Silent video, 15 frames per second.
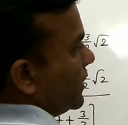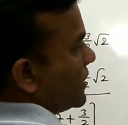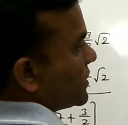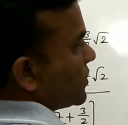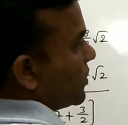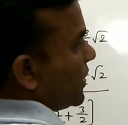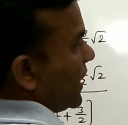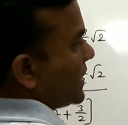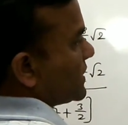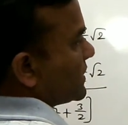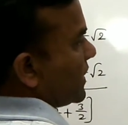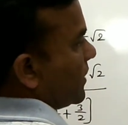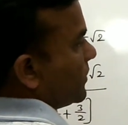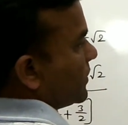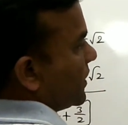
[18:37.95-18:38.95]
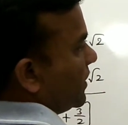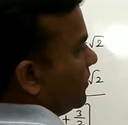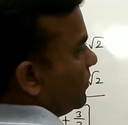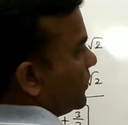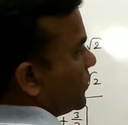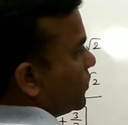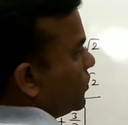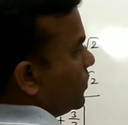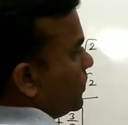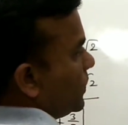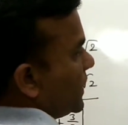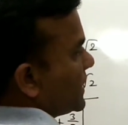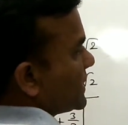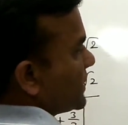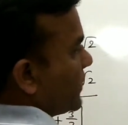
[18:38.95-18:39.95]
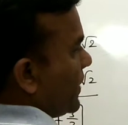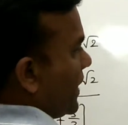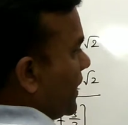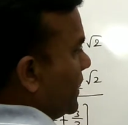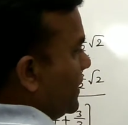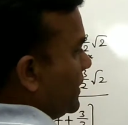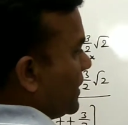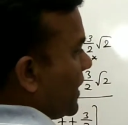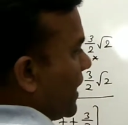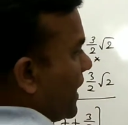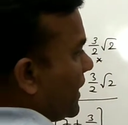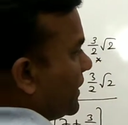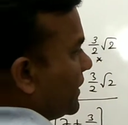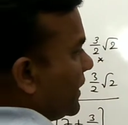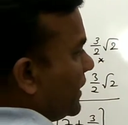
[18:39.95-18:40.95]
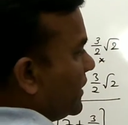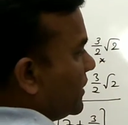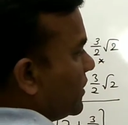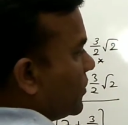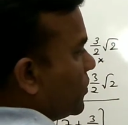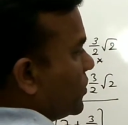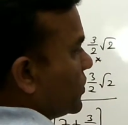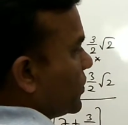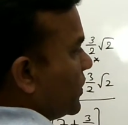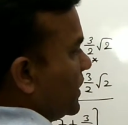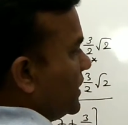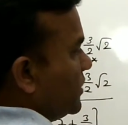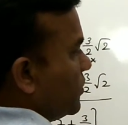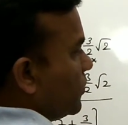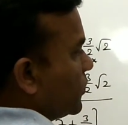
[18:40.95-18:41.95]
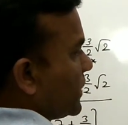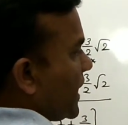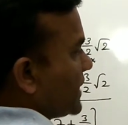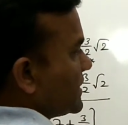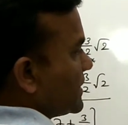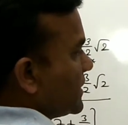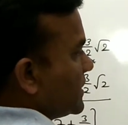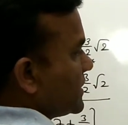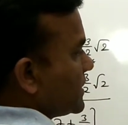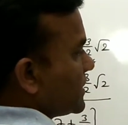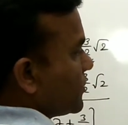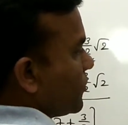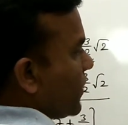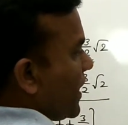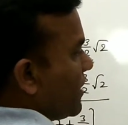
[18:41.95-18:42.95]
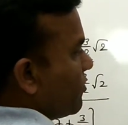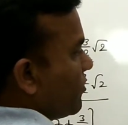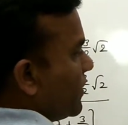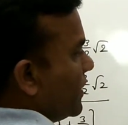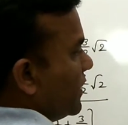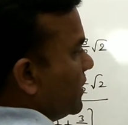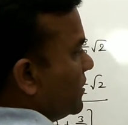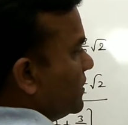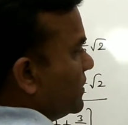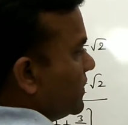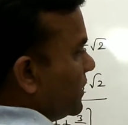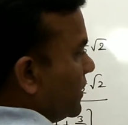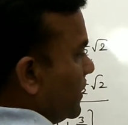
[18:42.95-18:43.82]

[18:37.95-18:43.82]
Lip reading: so rest of term 2 plus 3, and then root 3 you put as it is 5 here,